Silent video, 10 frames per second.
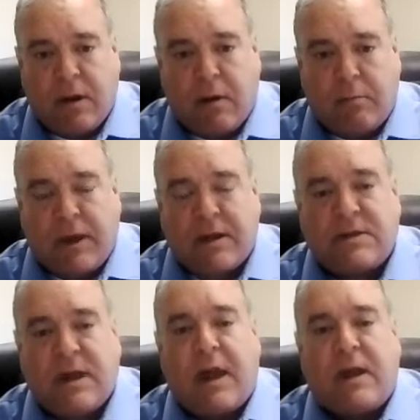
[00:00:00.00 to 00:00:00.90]
because
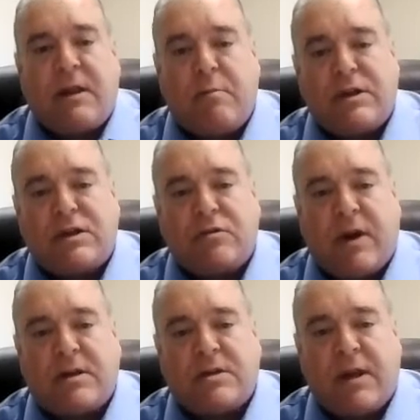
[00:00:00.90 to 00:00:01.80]
that
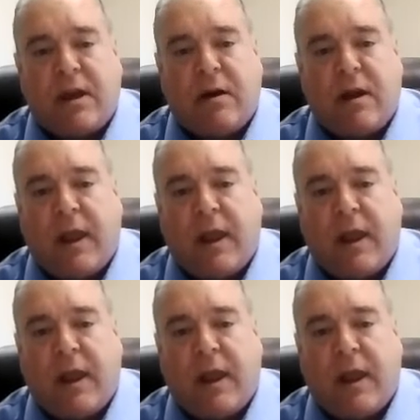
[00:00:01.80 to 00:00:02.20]
demonstrates that,